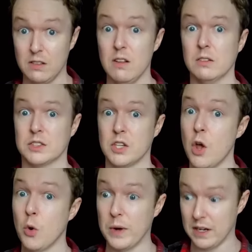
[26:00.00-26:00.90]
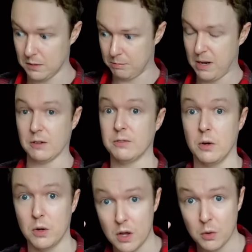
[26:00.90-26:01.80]
looked weird
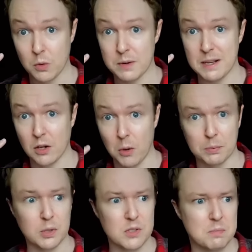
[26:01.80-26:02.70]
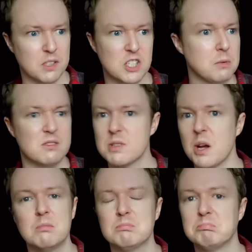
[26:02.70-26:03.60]
barefoot with a big old bruise, but she was, you
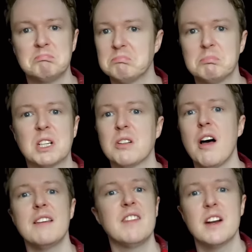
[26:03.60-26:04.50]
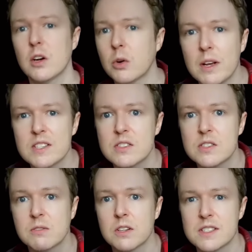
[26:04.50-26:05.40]
know, declined their
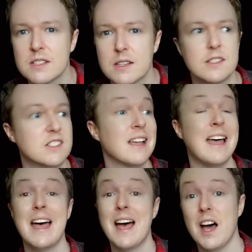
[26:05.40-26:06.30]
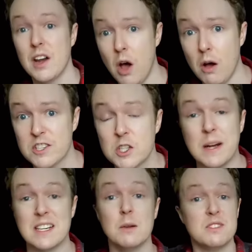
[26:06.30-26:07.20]
requests for assistance and off she
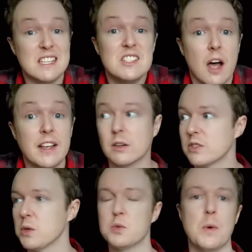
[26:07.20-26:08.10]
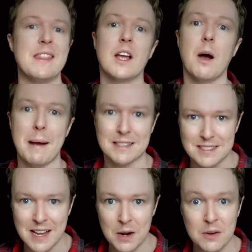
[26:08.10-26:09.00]
went. It was these hikers, it was when they got back
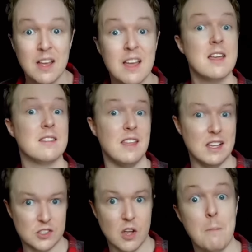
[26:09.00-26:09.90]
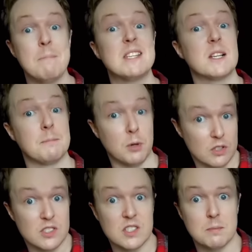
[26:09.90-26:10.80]
to town, they saw missing
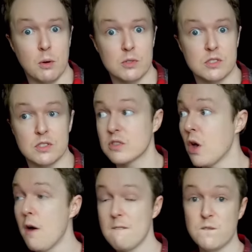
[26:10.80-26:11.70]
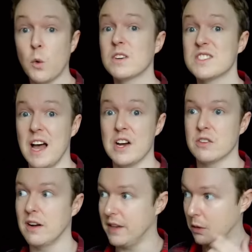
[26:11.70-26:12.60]
persons posters for
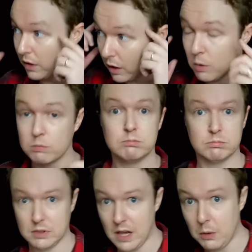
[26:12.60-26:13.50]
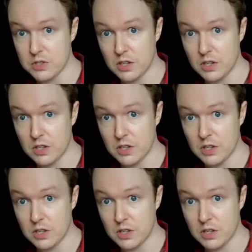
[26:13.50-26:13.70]
Sandra and they were like, oh, that was